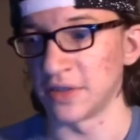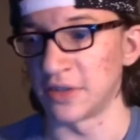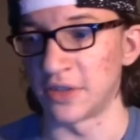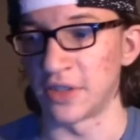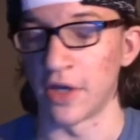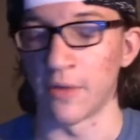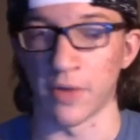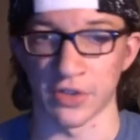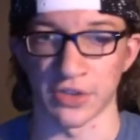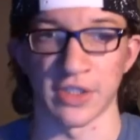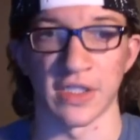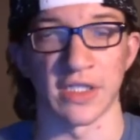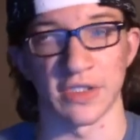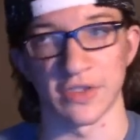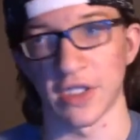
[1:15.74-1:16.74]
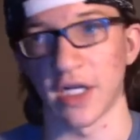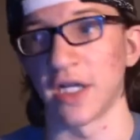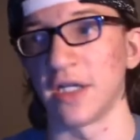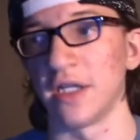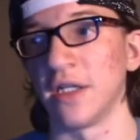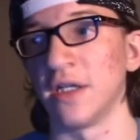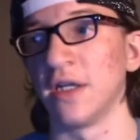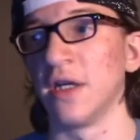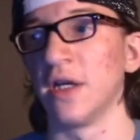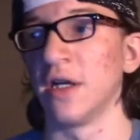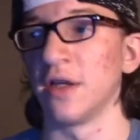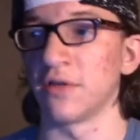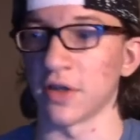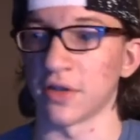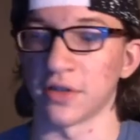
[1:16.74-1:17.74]
depression and anxiety
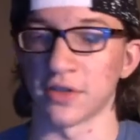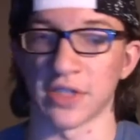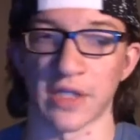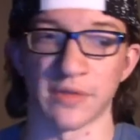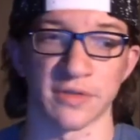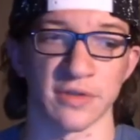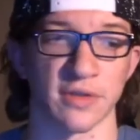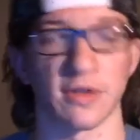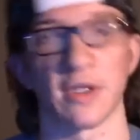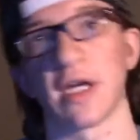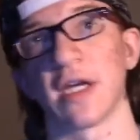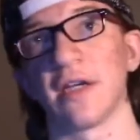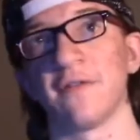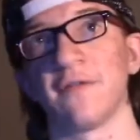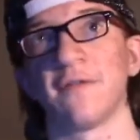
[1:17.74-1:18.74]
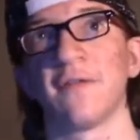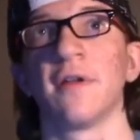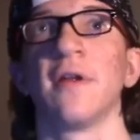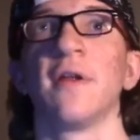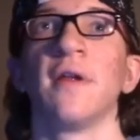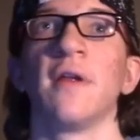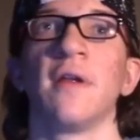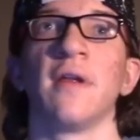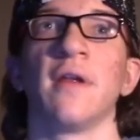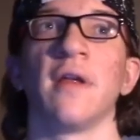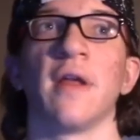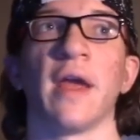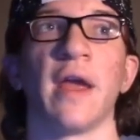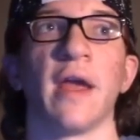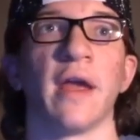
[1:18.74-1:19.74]
throughout the times in their life,
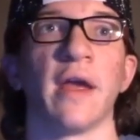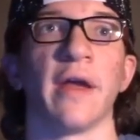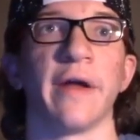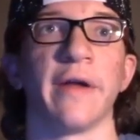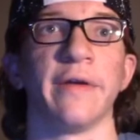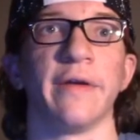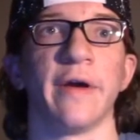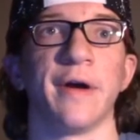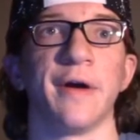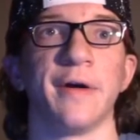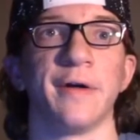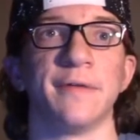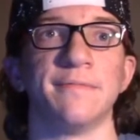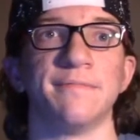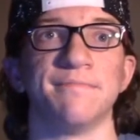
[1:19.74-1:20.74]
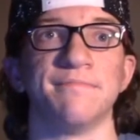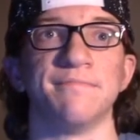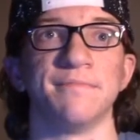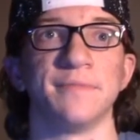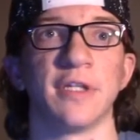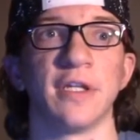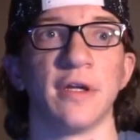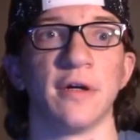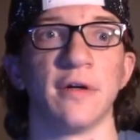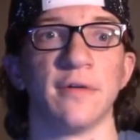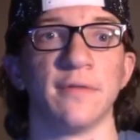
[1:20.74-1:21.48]
and, um, you know,